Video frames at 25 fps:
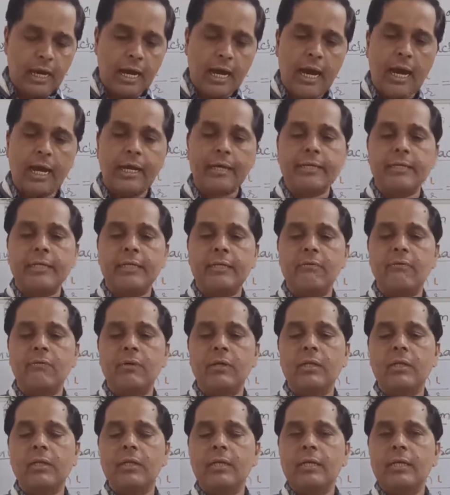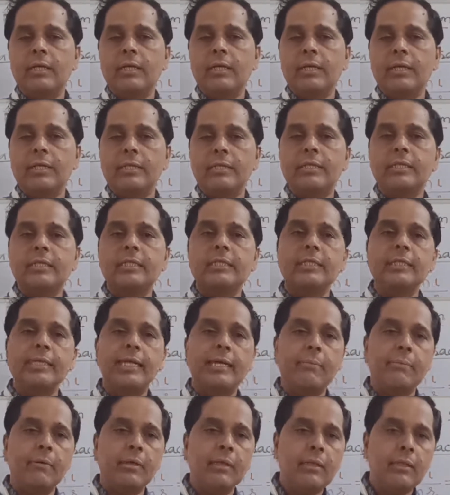are given in this
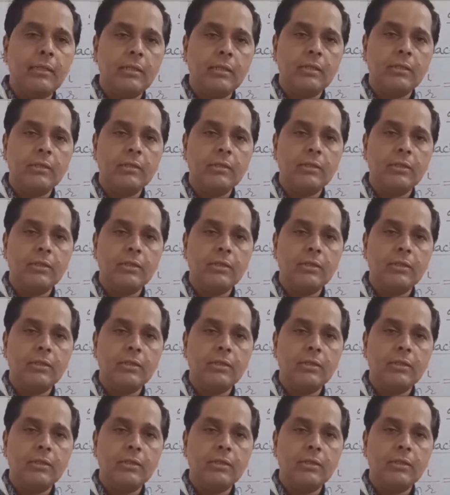table.